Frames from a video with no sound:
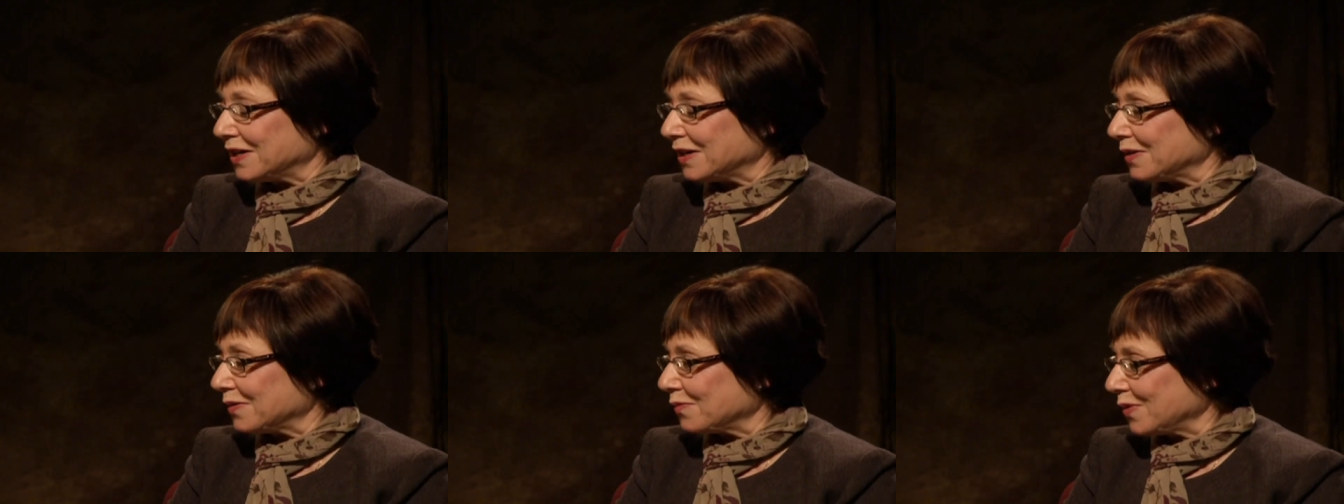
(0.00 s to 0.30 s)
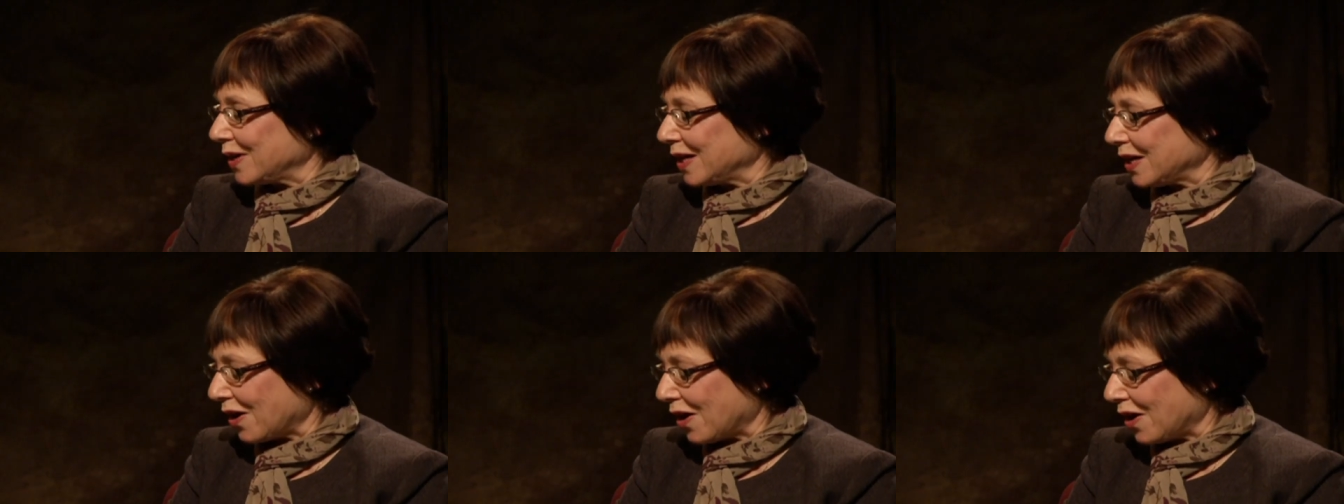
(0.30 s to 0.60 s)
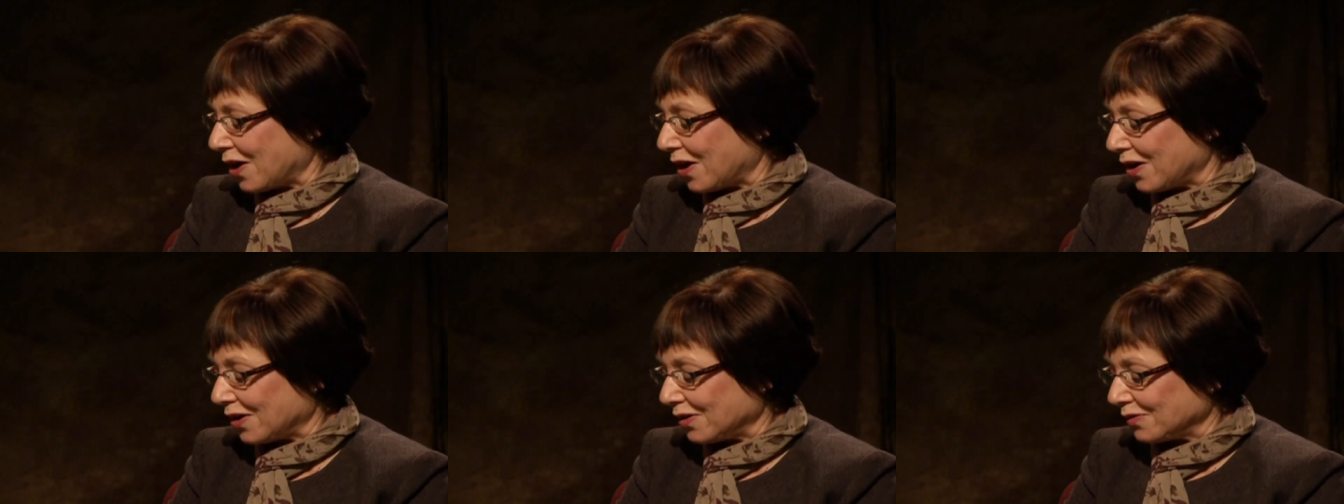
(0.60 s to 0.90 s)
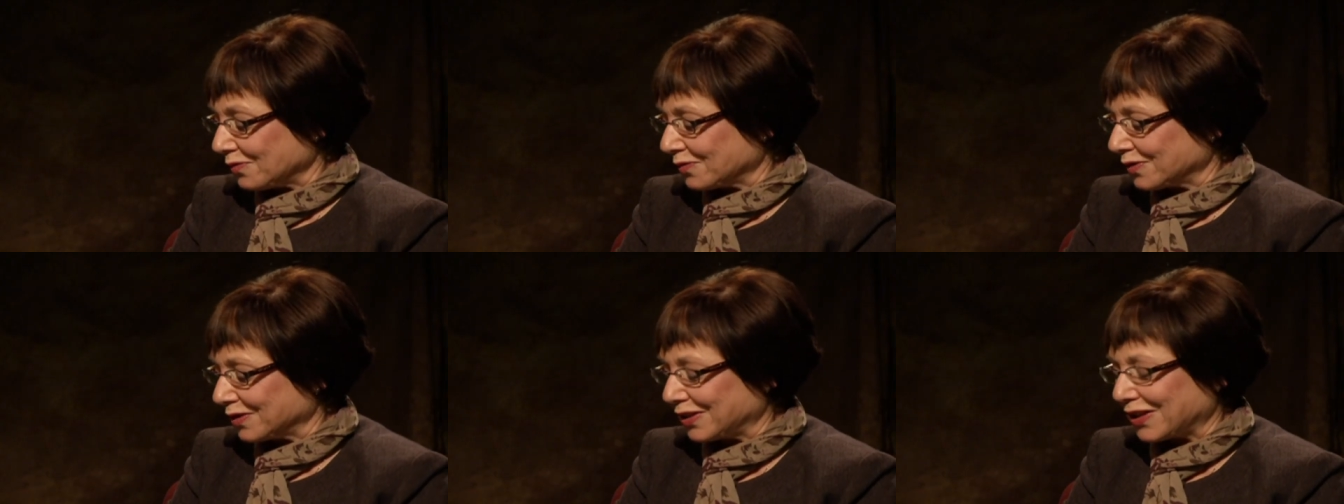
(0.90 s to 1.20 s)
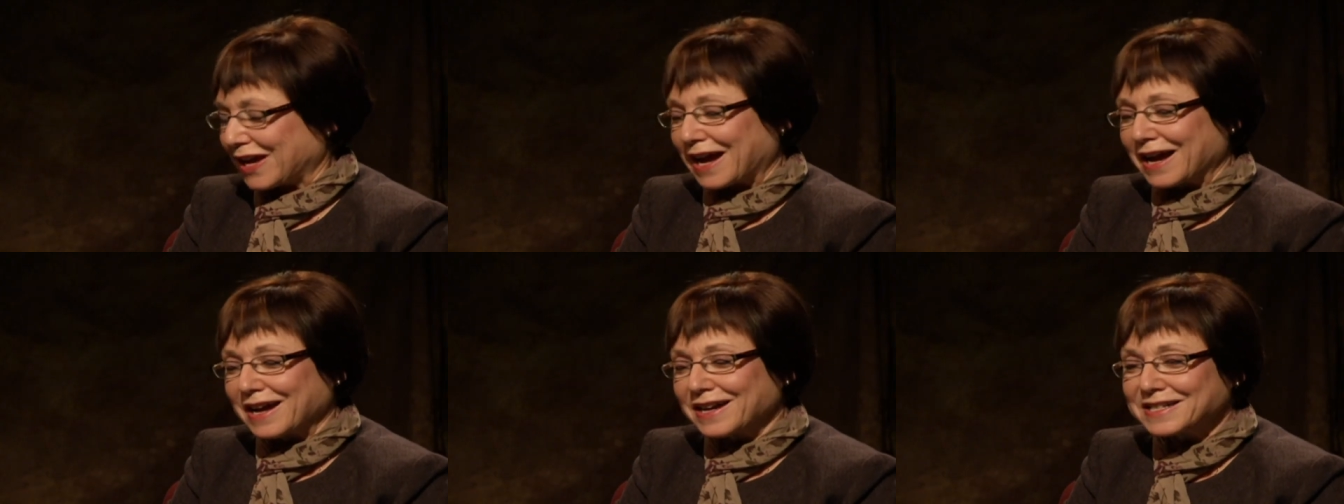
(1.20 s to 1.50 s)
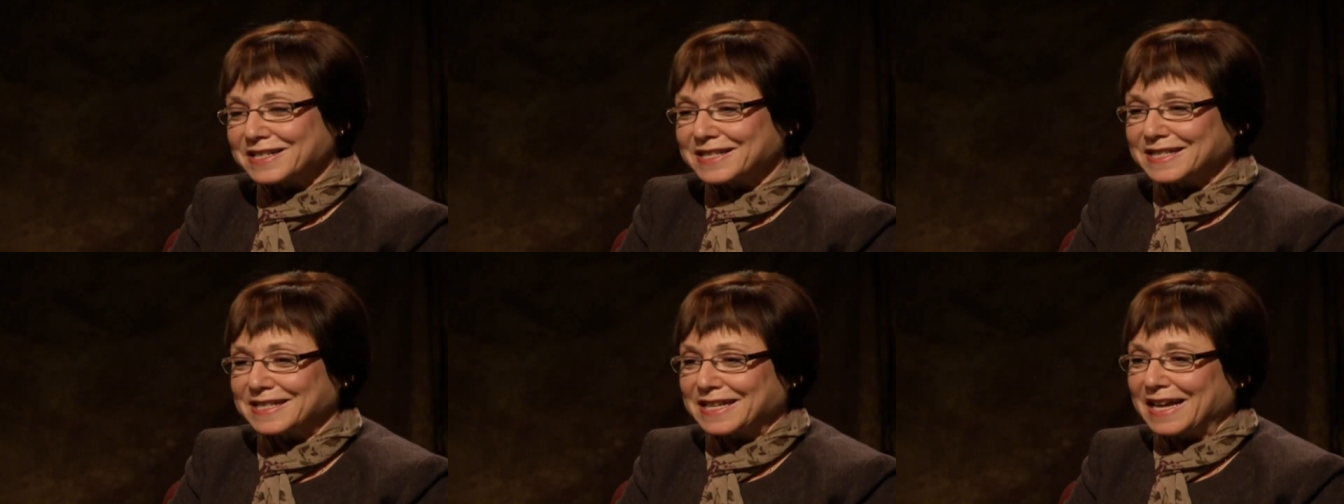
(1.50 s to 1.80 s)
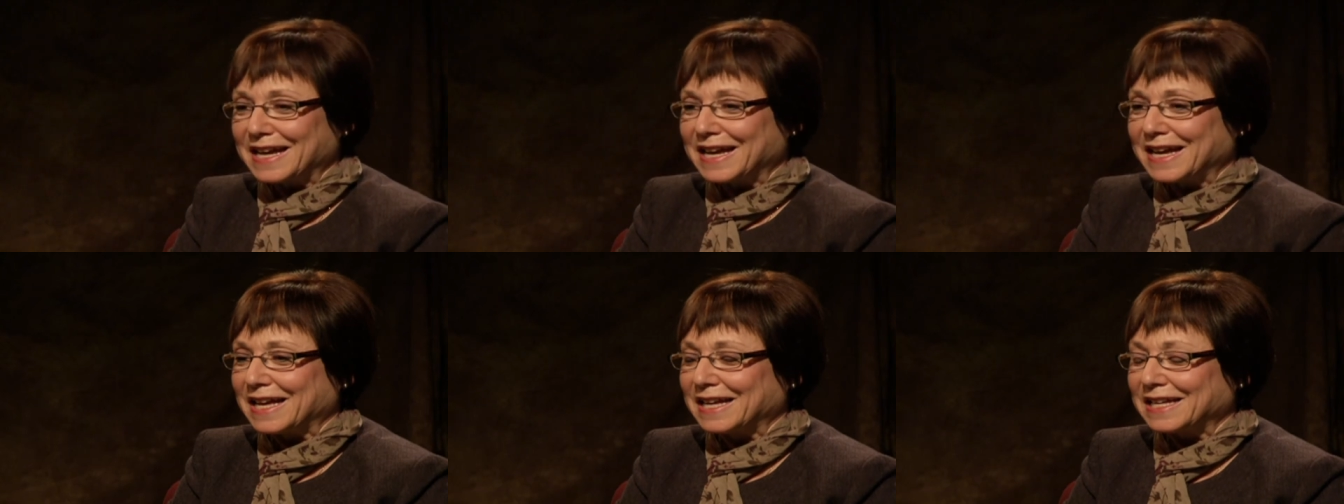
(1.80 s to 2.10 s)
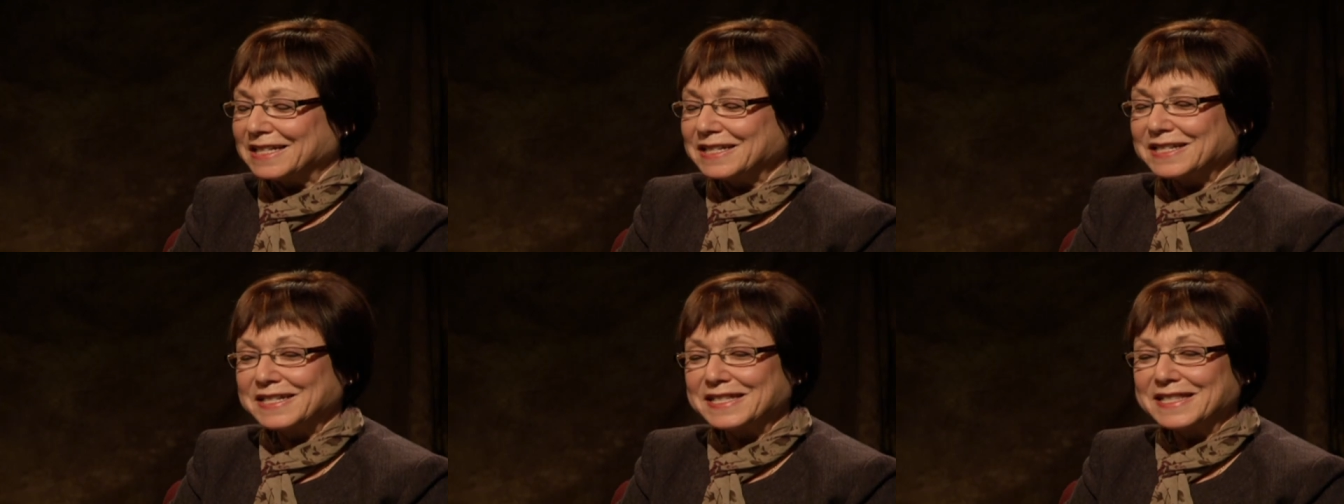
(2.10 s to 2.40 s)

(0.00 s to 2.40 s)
we all relax, and